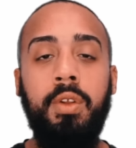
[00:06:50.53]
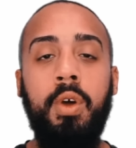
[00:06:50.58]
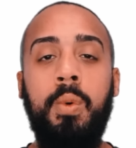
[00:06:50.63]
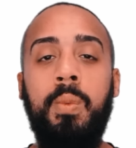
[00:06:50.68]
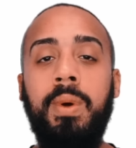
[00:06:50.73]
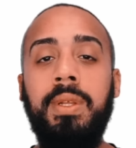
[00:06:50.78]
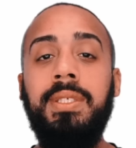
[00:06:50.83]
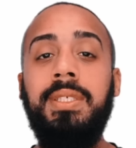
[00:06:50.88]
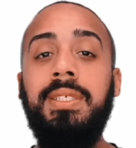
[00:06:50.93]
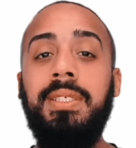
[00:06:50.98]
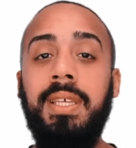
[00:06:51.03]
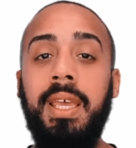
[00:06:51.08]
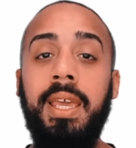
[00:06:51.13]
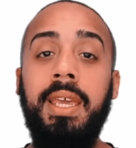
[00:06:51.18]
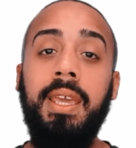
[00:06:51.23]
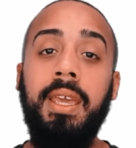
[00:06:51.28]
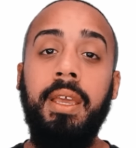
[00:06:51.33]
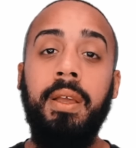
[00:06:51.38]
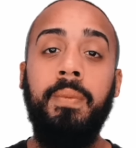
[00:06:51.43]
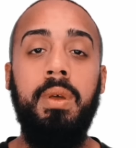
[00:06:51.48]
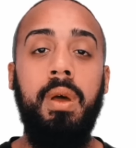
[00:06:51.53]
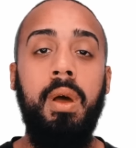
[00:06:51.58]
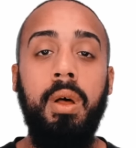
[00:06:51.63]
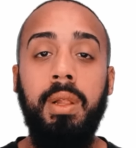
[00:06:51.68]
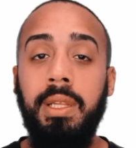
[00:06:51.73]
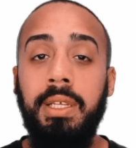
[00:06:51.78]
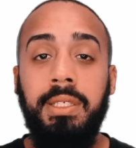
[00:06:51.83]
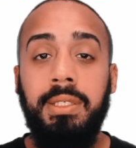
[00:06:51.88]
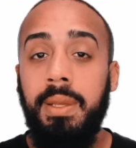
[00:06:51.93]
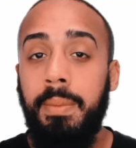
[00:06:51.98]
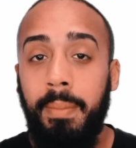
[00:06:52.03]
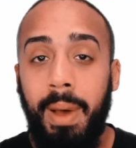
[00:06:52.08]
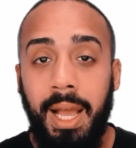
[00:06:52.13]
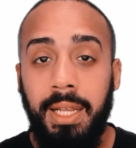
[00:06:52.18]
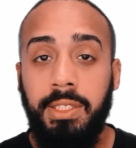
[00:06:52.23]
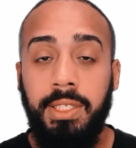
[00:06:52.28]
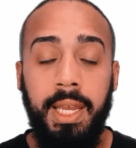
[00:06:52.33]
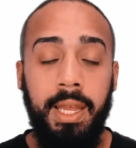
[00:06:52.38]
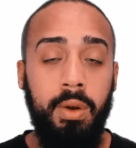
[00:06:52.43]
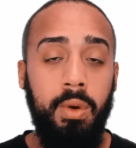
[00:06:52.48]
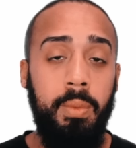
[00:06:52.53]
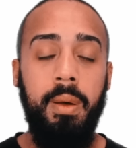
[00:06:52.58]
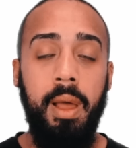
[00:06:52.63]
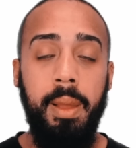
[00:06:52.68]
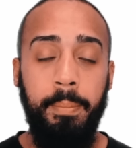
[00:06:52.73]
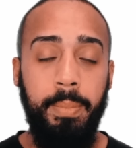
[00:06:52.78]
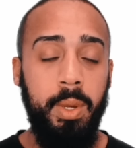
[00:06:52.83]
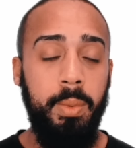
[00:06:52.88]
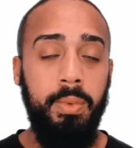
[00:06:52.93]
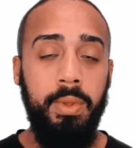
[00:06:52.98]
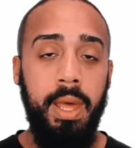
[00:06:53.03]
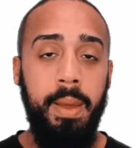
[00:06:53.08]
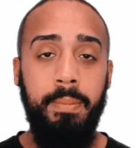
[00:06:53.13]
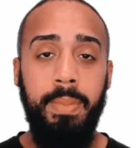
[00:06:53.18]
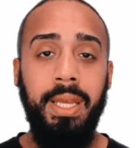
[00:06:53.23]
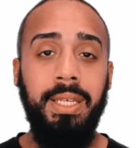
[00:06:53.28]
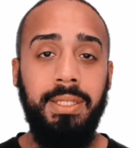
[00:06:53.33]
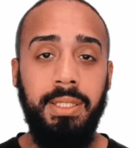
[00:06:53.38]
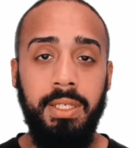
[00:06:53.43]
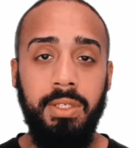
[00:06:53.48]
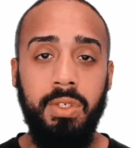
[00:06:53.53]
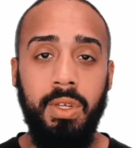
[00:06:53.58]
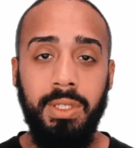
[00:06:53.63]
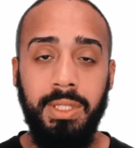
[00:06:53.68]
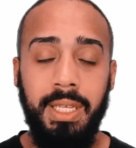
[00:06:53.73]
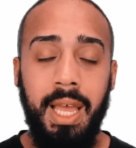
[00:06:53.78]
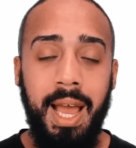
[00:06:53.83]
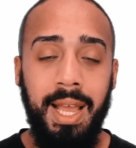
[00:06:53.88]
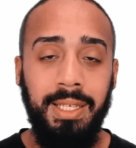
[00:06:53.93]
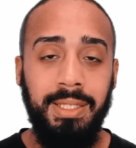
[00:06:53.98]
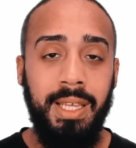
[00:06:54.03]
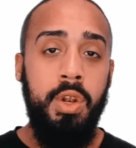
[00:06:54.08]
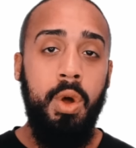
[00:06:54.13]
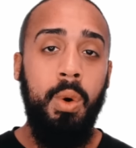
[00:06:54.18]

No one's saying, at least in my channel and people that base this on science,